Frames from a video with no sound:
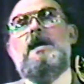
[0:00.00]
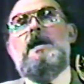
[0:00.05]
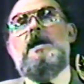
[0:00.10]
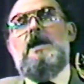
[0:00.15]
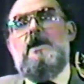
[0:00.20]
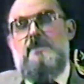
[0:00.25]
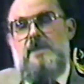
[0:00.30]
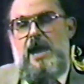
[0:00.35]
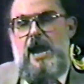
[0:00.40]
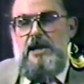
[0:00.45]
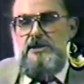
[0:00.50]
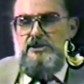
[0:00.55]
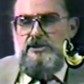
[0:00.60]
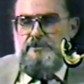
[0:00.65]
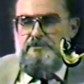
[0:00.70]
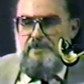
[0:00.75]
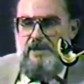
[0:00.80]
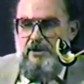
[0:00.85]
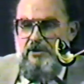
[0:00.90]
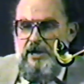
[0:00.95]
they are
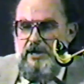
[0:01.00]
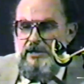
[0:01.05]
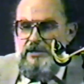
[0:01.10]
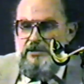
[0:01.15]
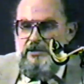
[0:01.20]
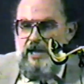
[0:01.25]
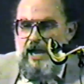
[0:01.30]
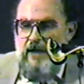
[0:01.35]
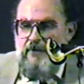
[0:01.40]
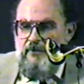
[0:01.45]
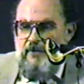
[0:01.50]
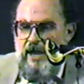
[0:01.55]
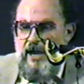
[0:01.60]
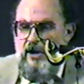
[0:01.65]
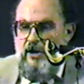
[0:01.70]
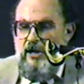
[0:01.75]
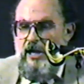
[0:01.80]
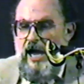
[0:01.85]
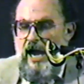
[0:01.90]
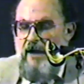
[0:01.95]
spirit and they
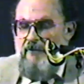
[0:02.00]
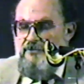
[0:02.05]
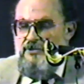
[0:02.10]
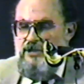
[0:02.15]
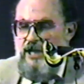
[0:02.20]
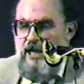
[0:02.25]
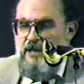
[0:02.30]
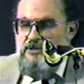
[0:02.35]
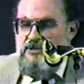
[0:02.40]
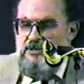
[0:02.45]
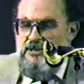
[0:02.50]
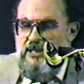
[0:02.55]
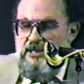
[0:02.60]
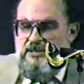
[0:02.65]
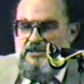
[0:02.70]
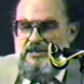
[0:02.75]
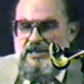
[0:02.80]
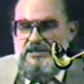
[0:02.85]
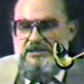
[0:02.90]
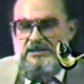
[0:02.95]
are life. John
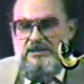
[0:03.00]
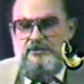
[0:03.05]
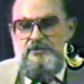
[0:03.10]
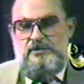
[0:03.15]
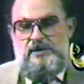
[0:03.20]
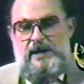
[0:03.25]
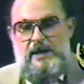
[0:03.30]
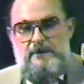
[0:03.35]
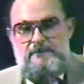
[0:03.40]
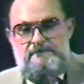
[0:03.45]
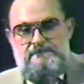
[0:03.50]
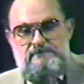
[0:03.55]
6 63.